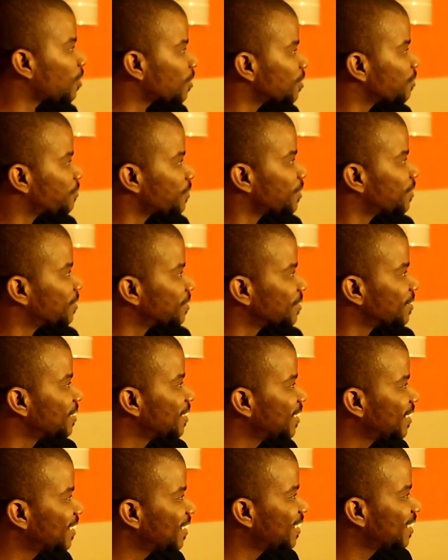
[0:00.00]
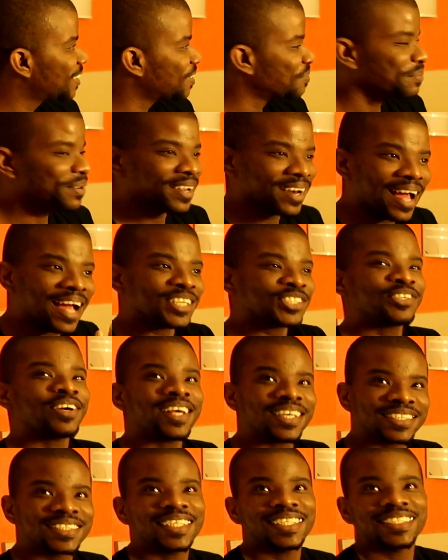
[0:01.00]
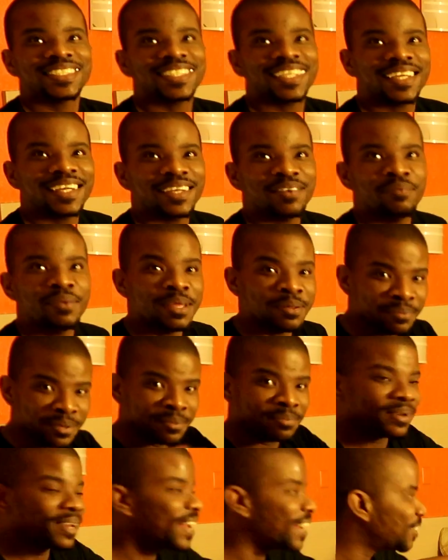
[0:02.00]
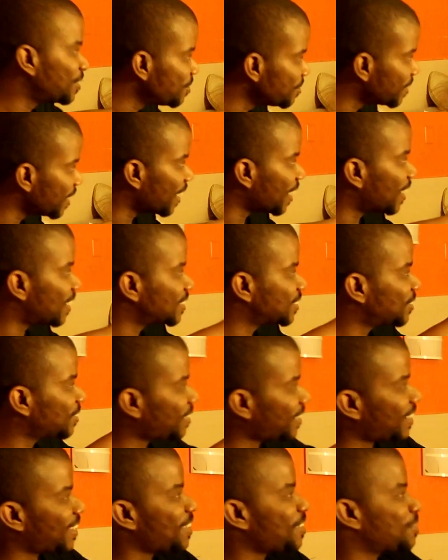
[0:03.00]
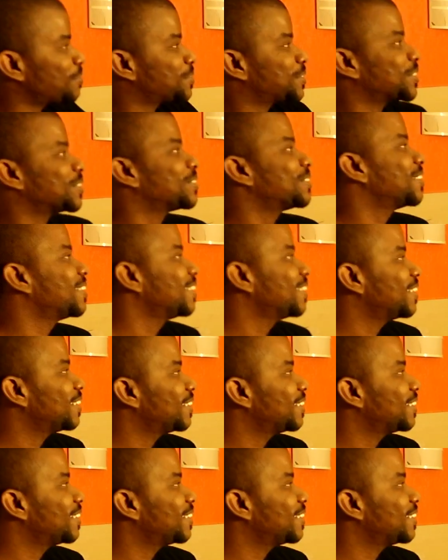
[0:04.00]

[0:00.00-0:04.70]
talk on the phone. But I try to stay sane. Meeting people like you guys, you know, that helps. So,